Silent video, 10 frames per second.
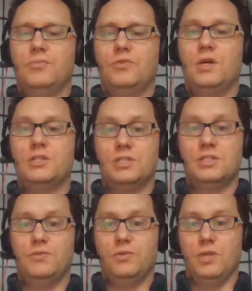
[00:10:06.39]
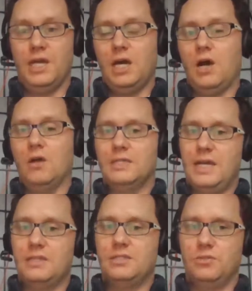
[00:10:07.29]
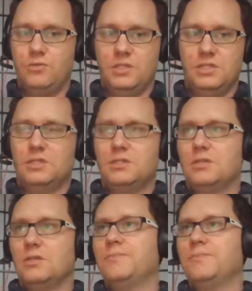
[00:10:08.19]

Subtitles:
questions if you like on tests and quizzes.